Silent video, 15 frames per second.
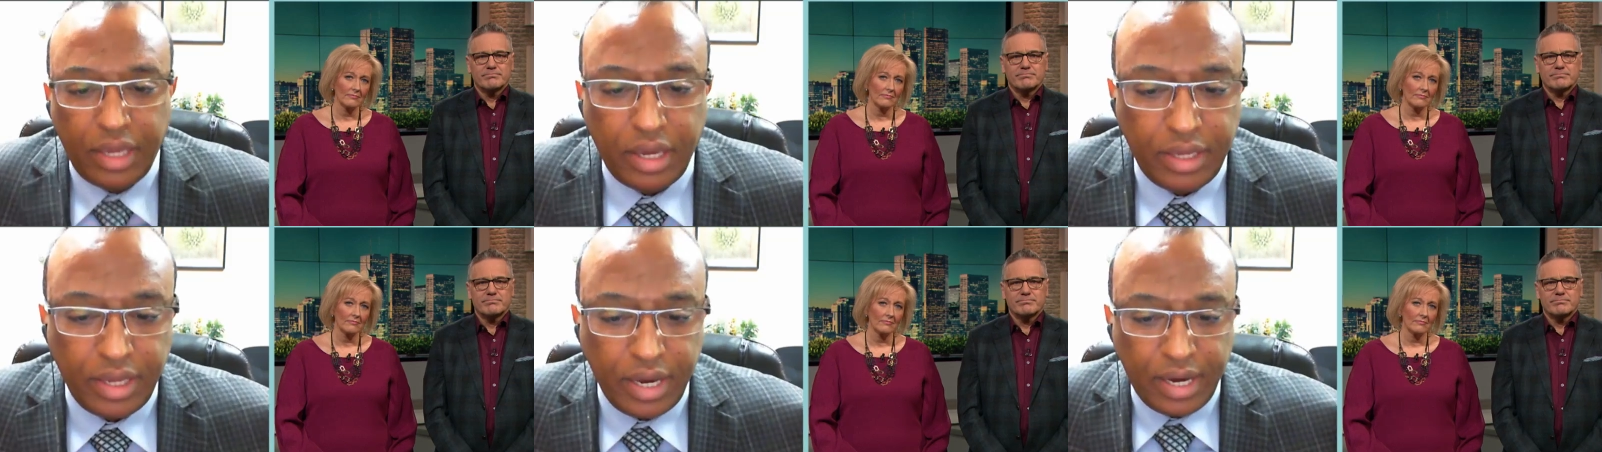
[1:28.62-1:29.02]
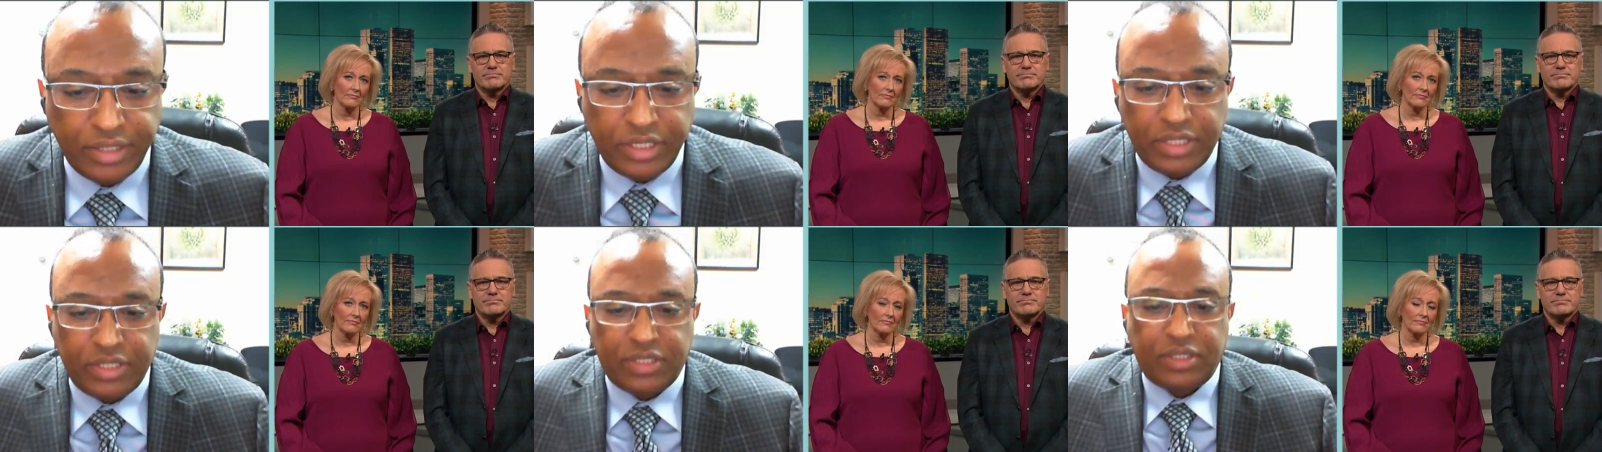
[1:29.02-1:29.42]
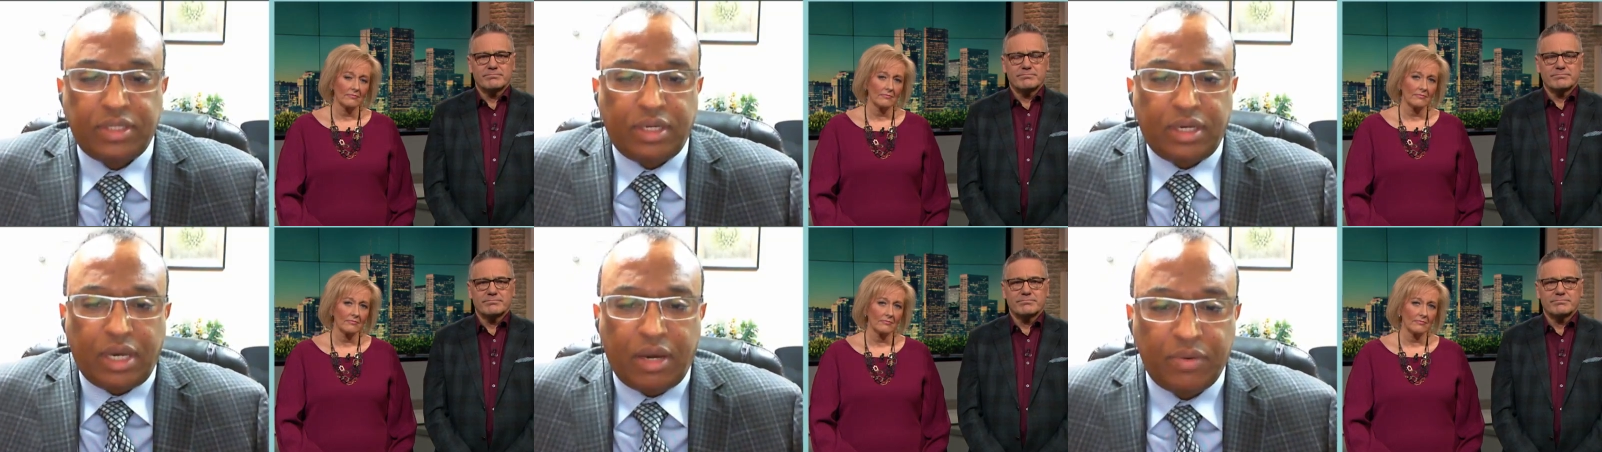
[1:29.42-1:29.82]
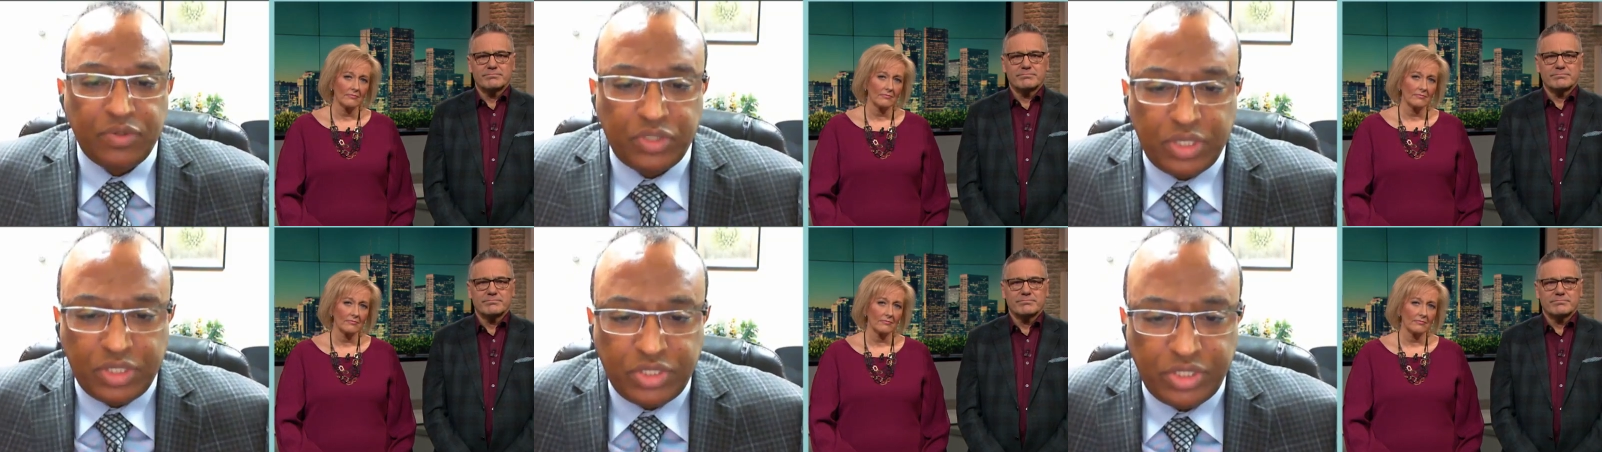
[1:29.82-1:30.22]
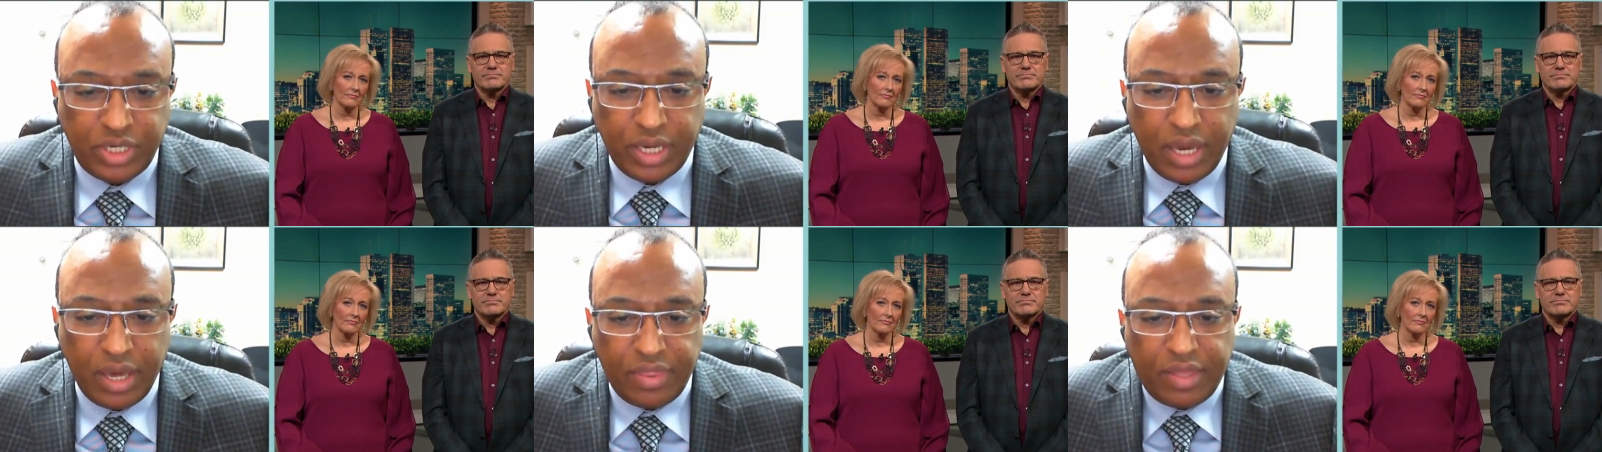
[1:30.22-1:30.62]
Speaker 1: Yeah, just uh, I was
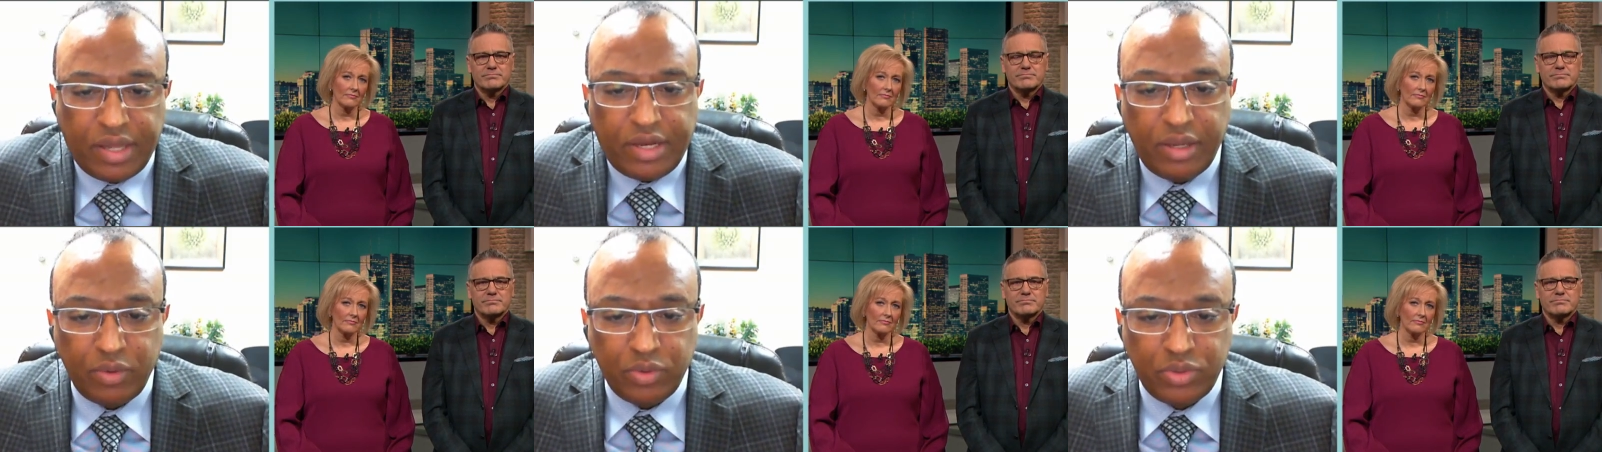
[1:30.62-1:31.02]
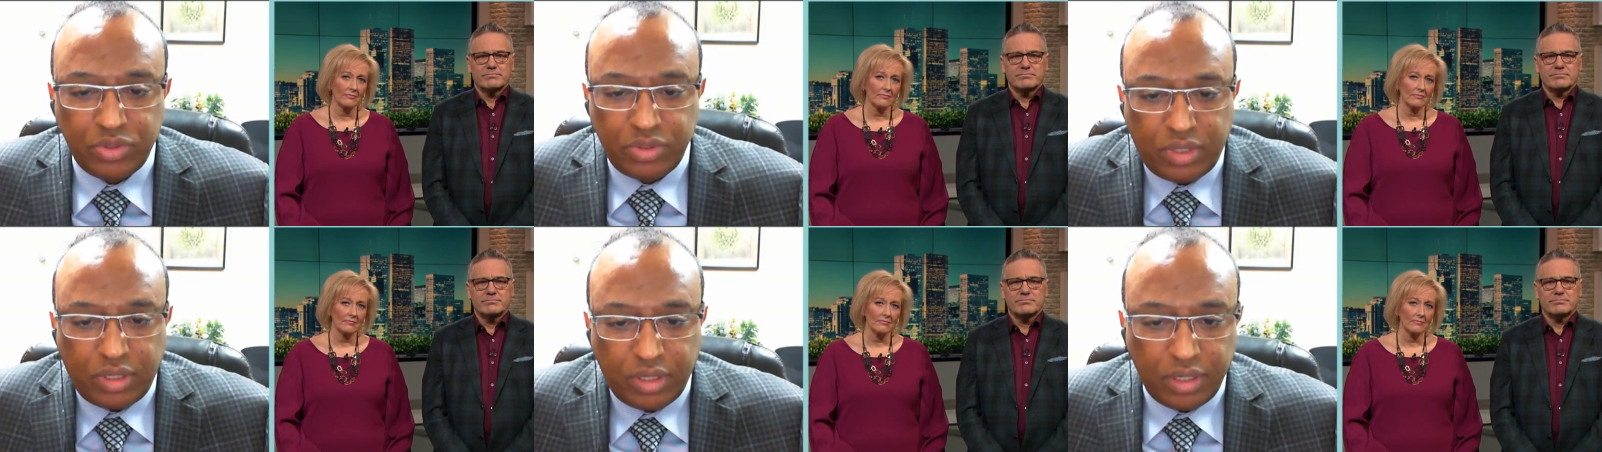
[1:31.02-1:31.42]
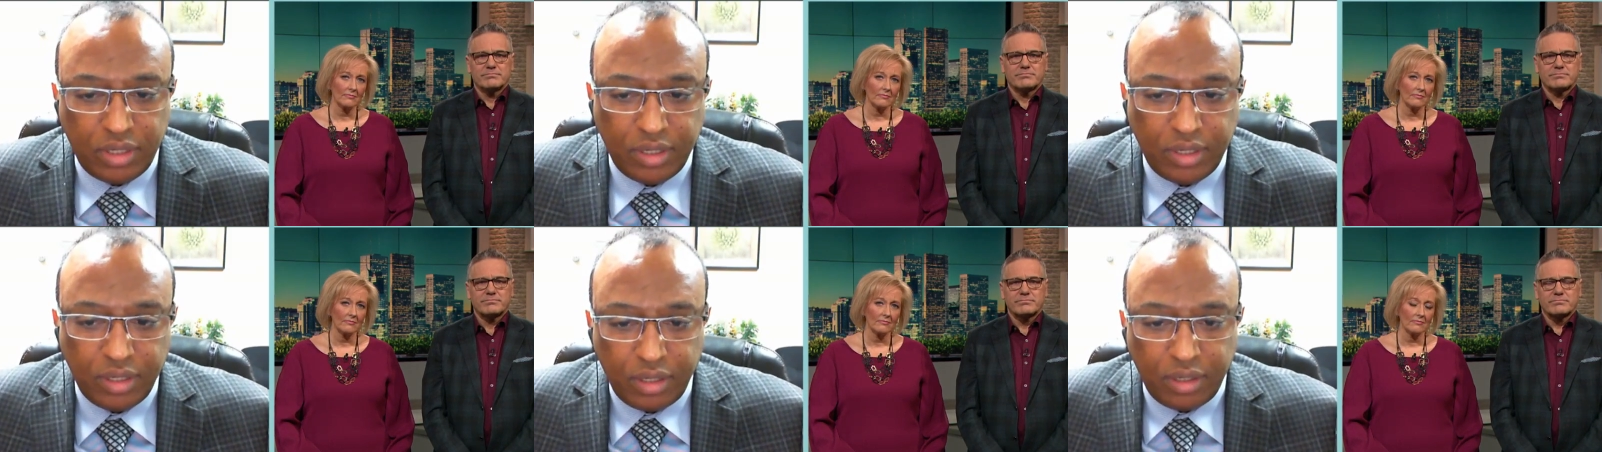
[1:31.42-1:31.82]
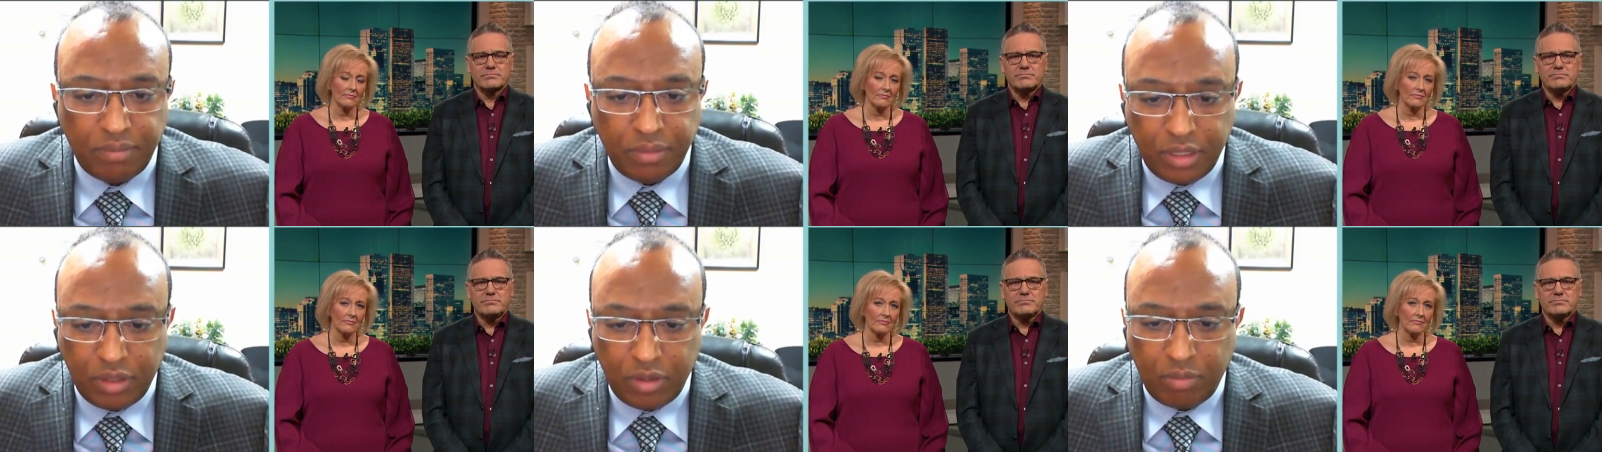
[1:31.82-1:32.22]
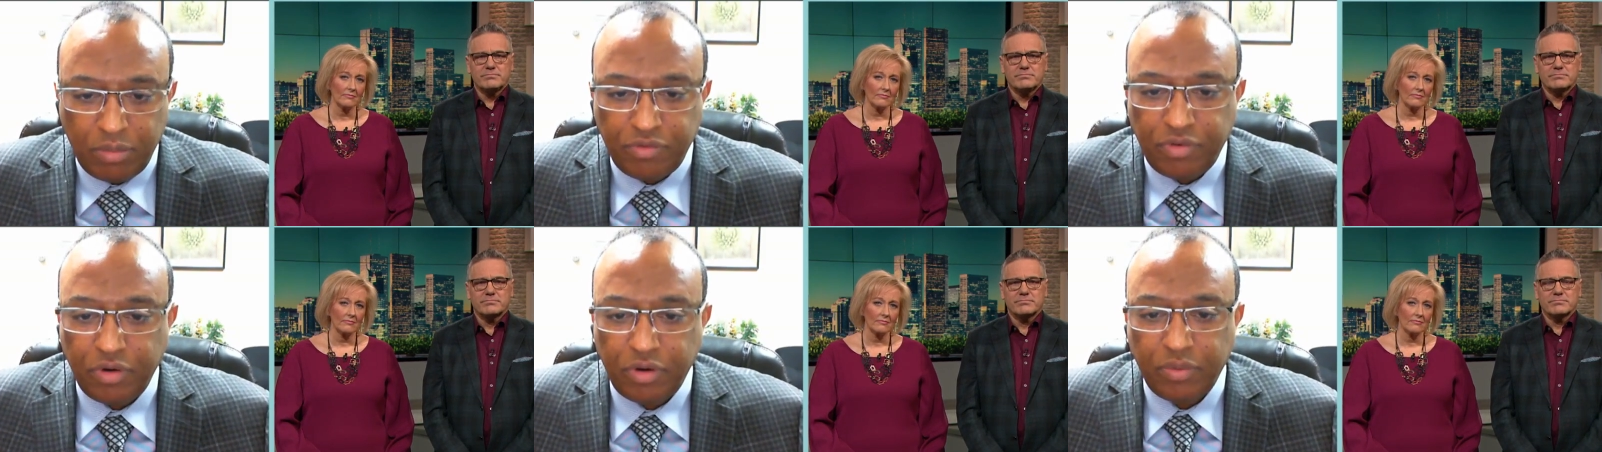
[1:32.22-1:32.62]
just checking the news, uh, uh, you
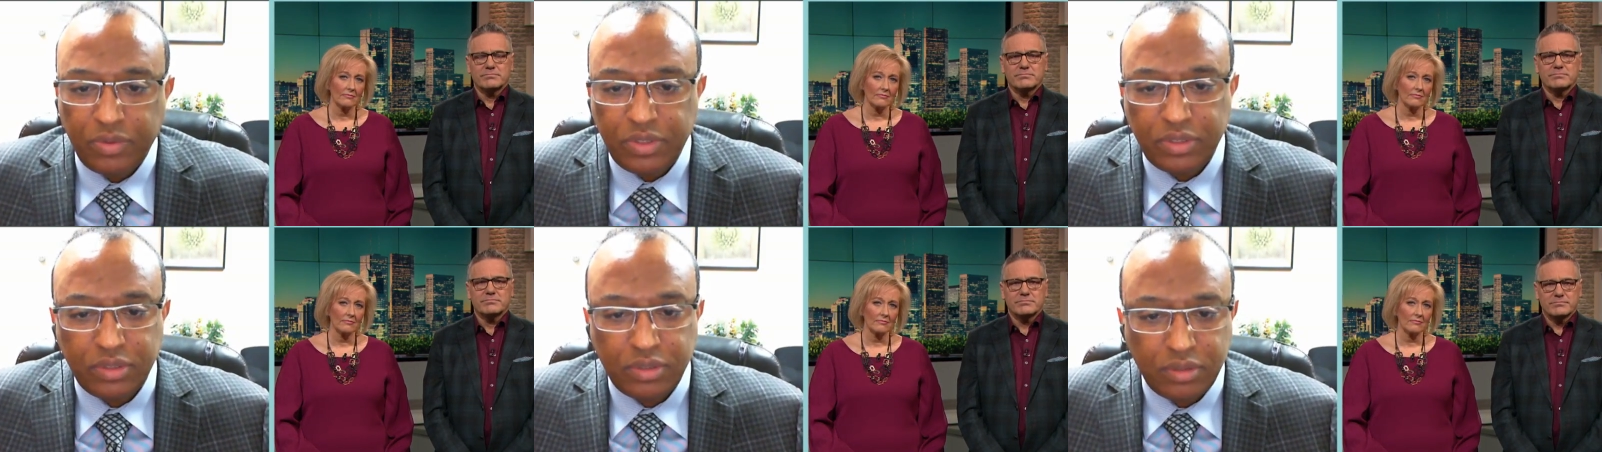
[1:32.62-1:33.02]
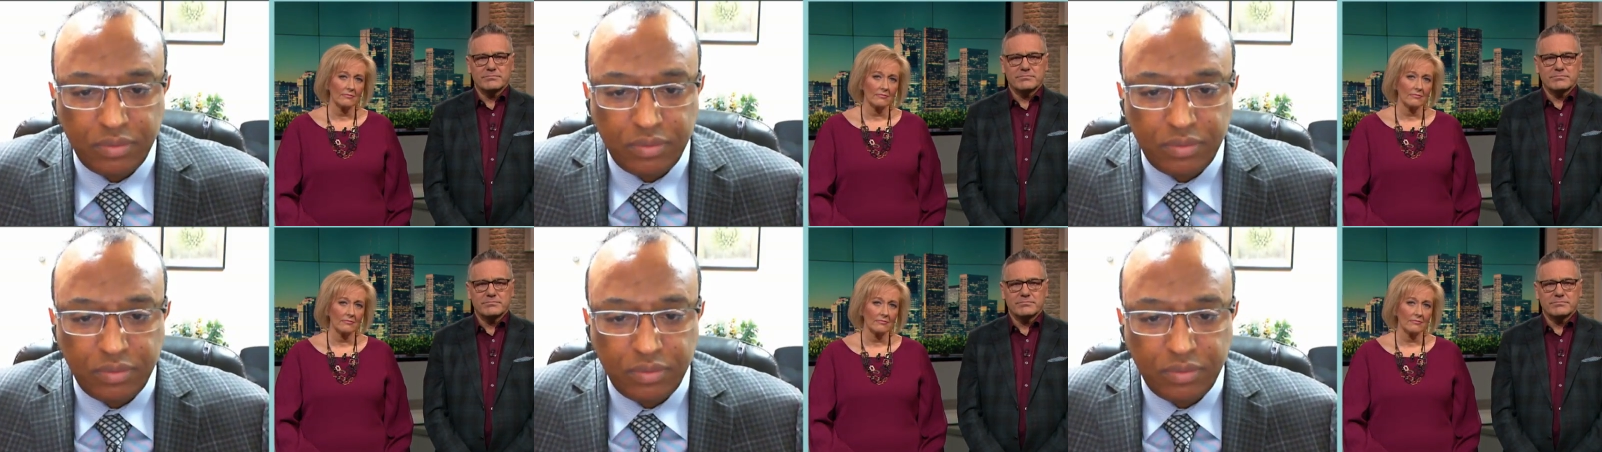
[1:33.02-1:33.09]
know, before we